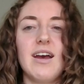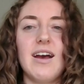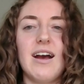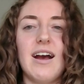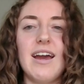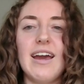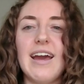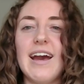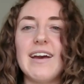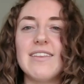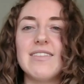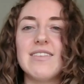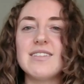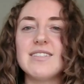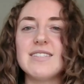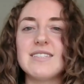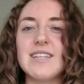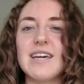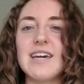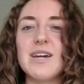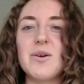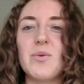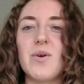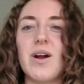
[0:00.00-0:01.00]
I had this
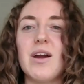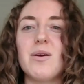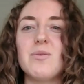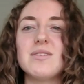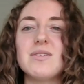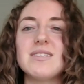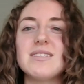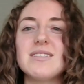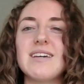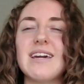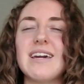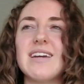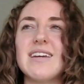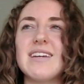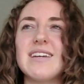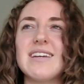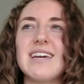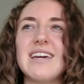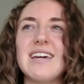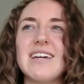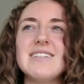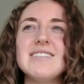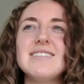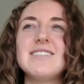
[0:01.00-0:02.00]
thing where I was like,
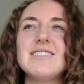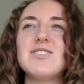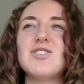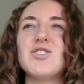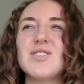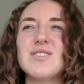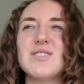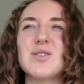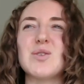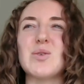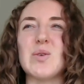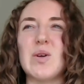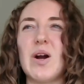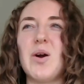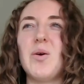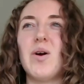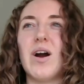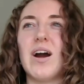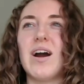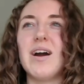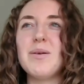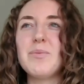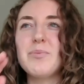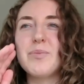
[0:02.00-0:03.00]
kids just grow
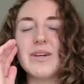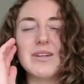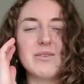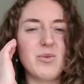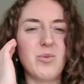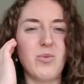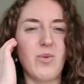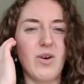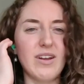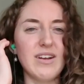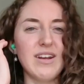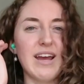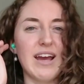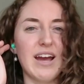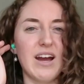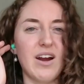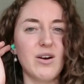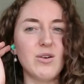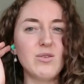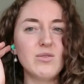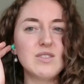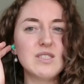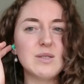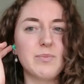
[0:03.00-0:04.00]
up in one
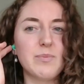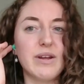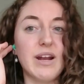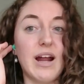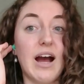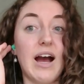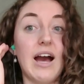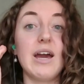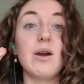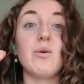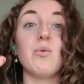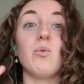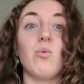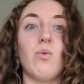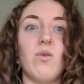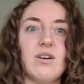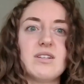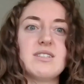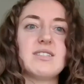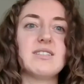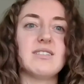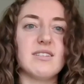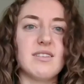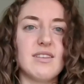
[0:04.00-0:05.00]
house, but I
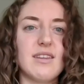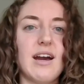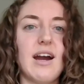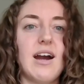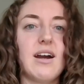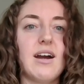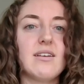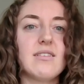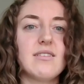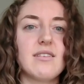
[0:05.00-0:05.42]
wanted that.